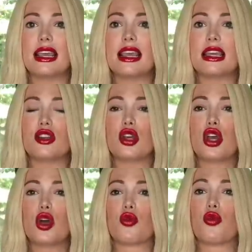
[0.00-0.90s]
it
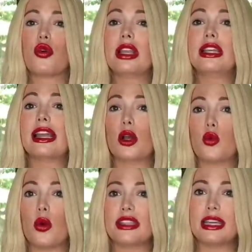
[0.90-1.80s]
really like
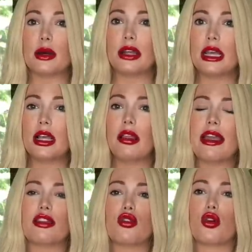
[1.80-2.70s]
went downhill.
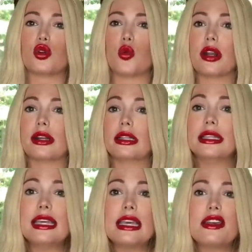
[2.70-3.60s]
Like the girls wanted to
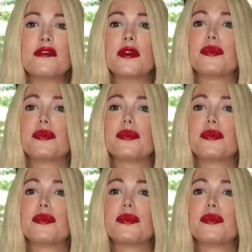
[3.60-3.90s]
leave.